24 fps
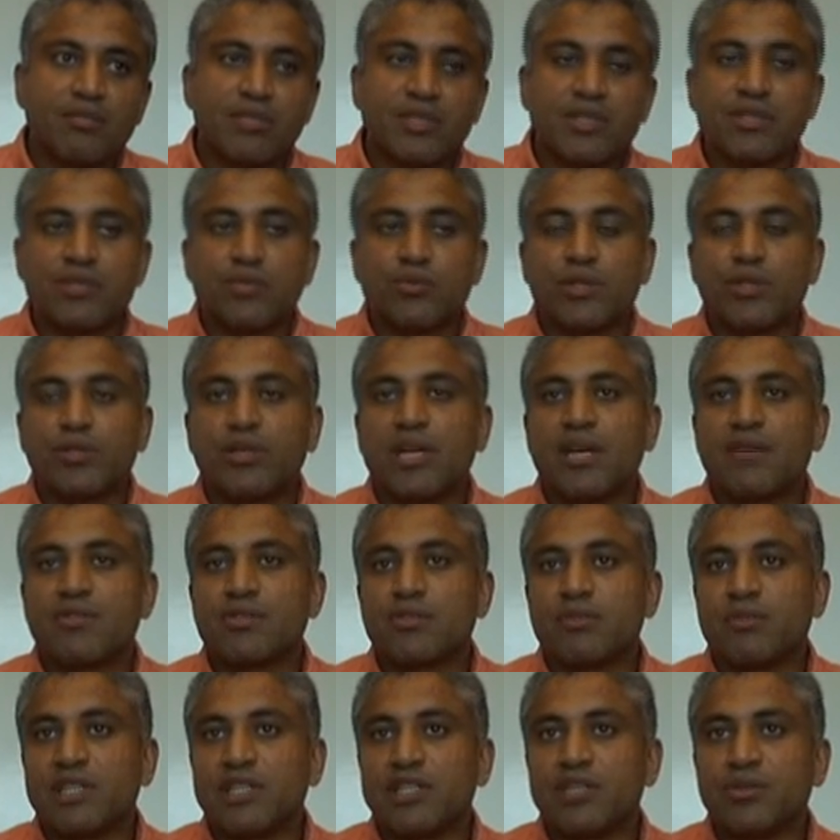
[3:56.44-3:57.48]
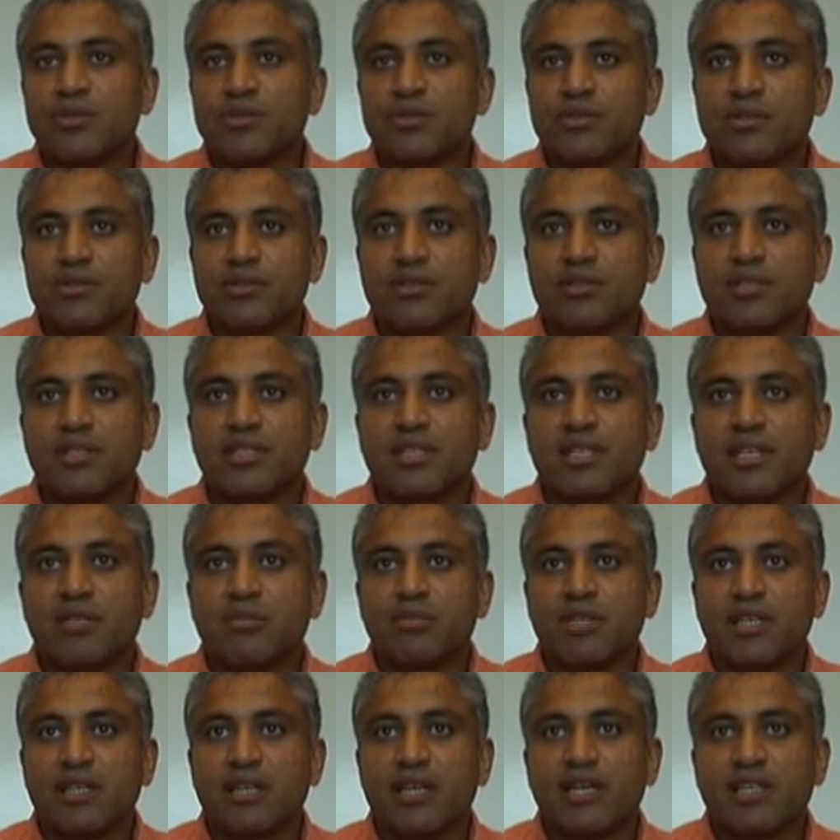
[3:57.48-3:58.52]
because when you have so many users, it can
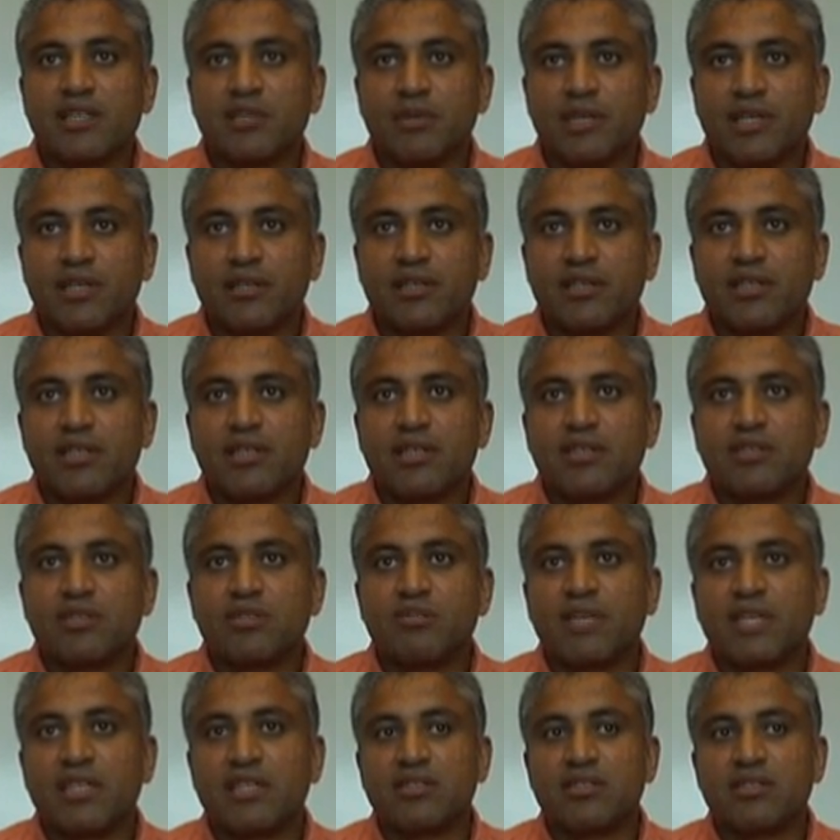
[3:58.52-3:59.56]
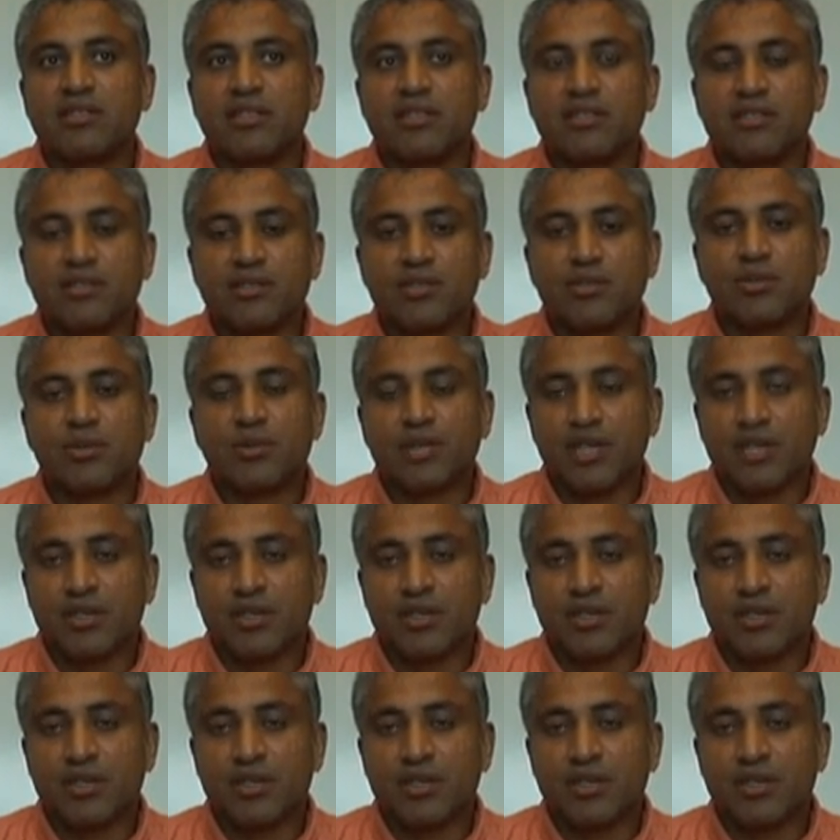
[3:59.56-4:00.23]
be a nightmare to manage these. So you